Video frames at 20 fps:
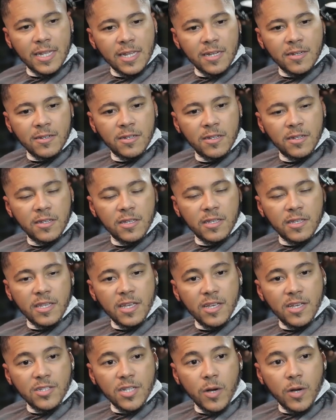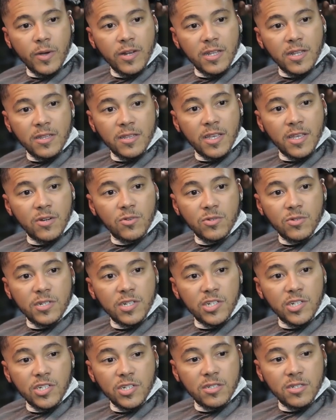And then, yeah, so I went in there,
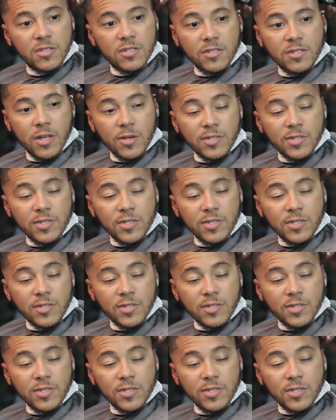auditioned.